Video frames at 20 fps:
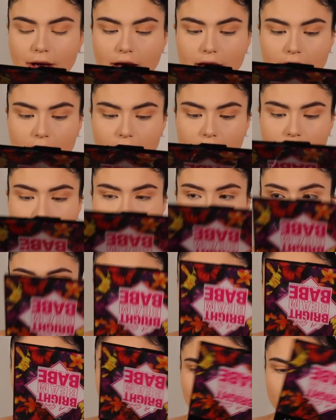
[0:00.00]
palette and I'm
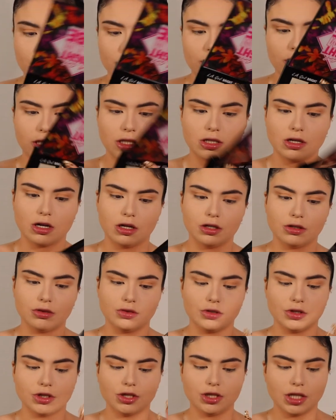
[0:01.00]
going to use this
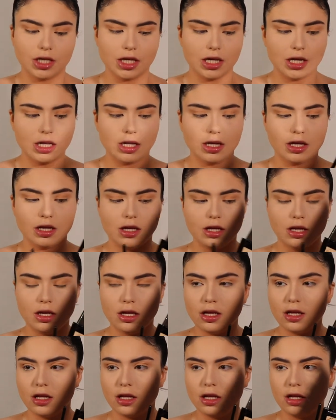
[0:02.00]
contour shade,
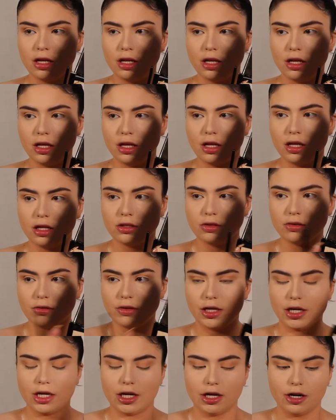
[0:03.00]
this one
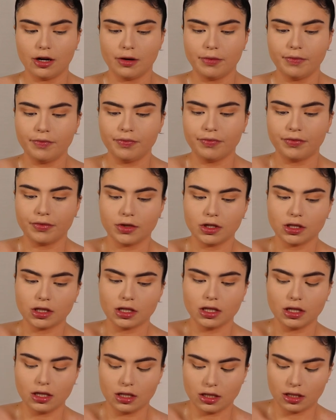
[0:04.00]
right here. I'm just
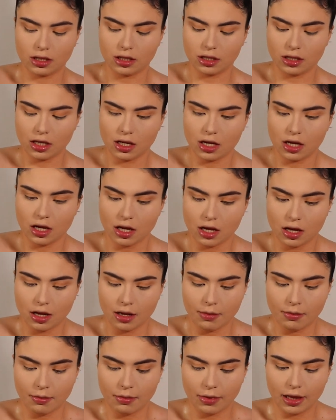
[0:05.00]
going to
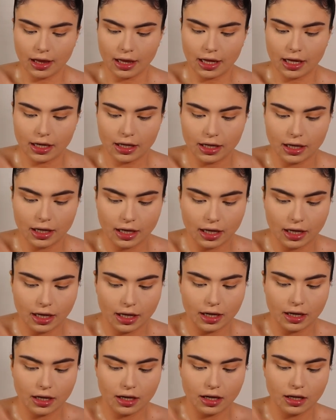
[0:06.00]
blend it
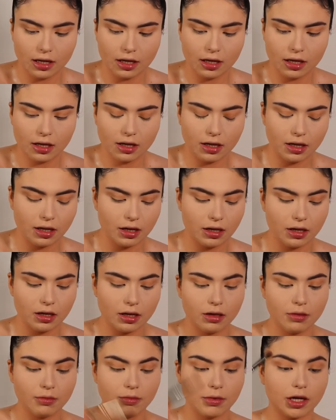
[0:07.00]
in
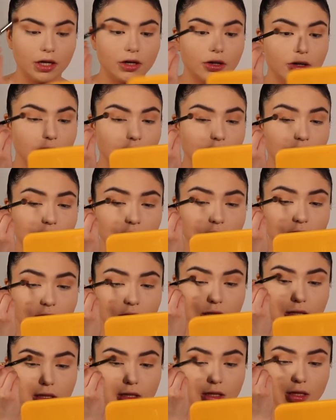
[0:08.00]
my
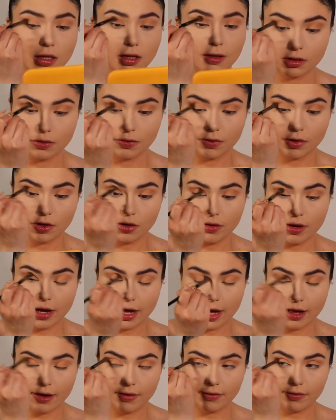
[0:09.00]
crease. So if you don't
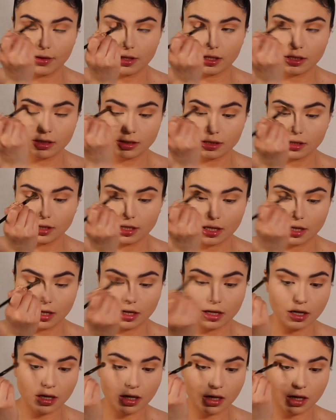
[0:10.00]
have this like
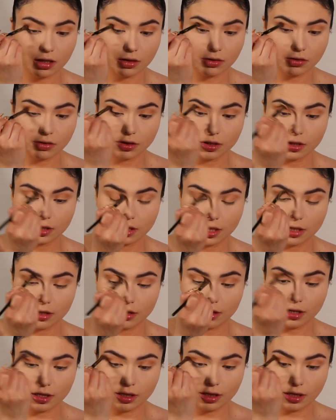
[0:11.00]
a contour shade or
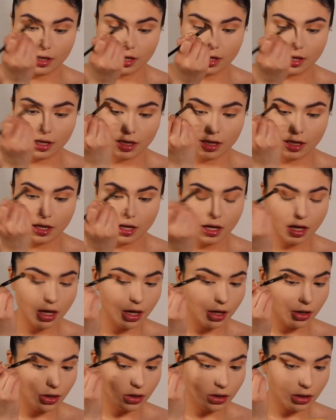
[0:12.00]
anything,
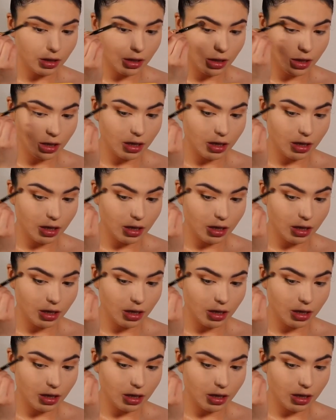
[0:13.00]
just